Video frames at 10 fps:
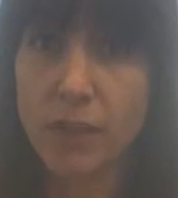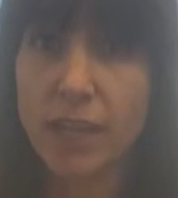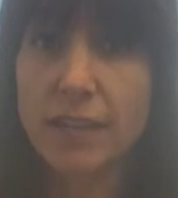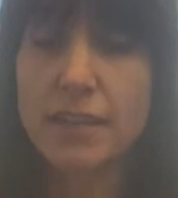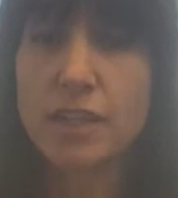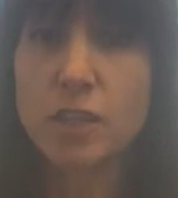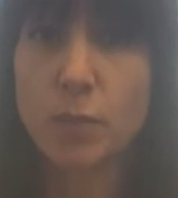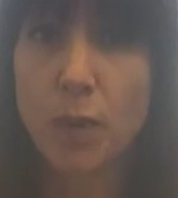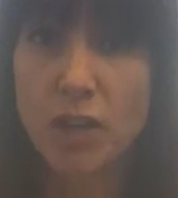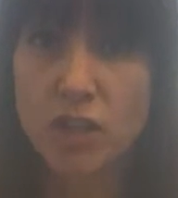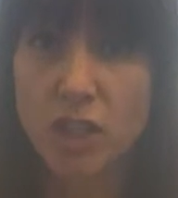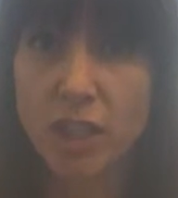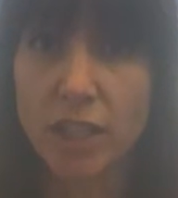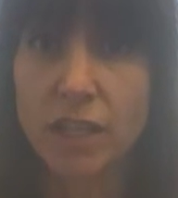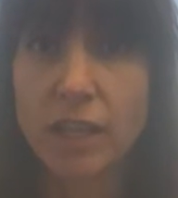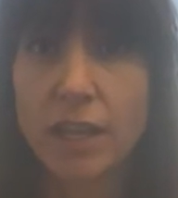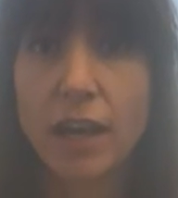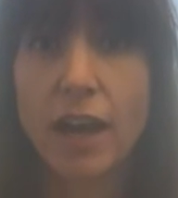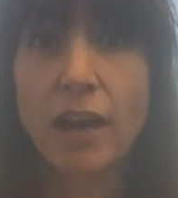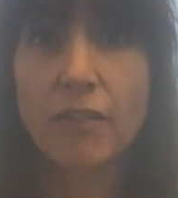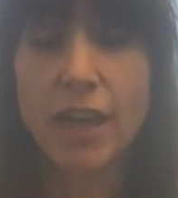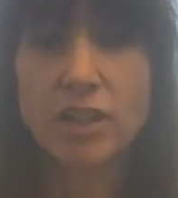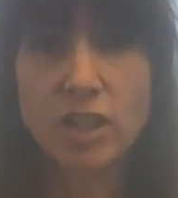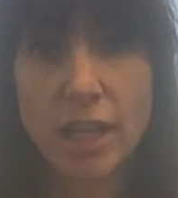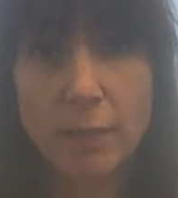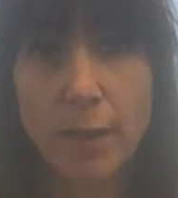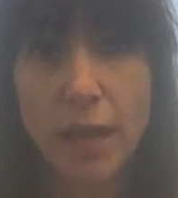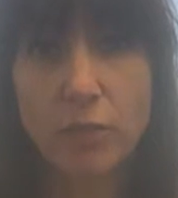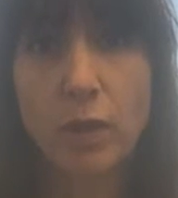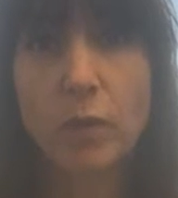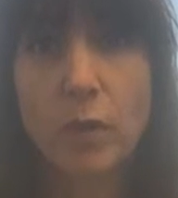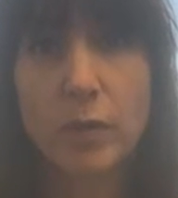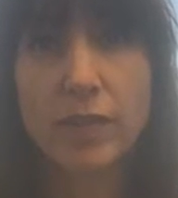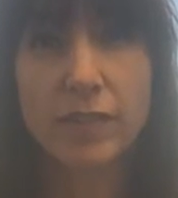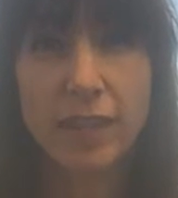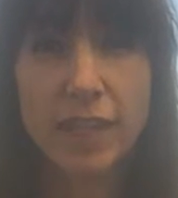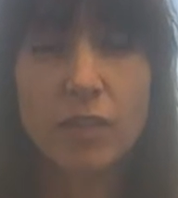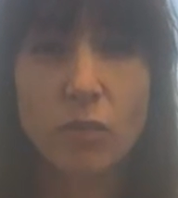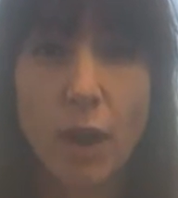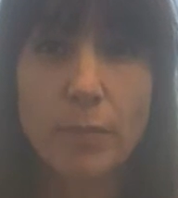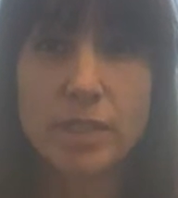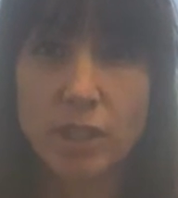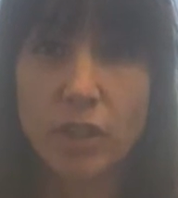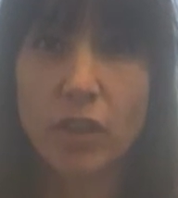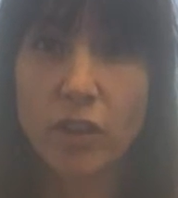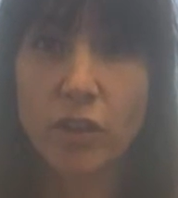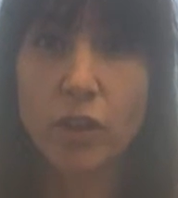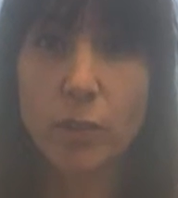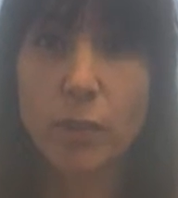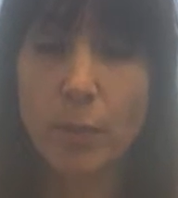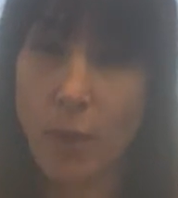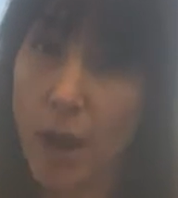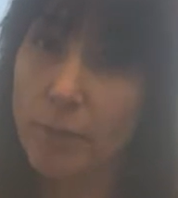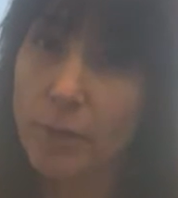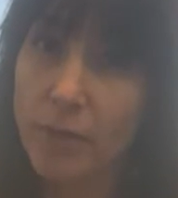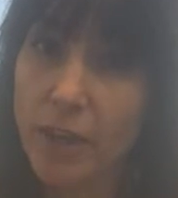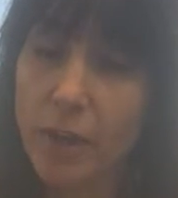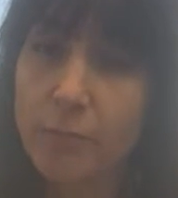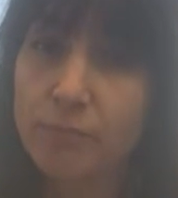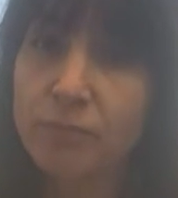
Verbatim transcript: Again, the expression of that genetic pathway where we see in the raw material there could be a problem there.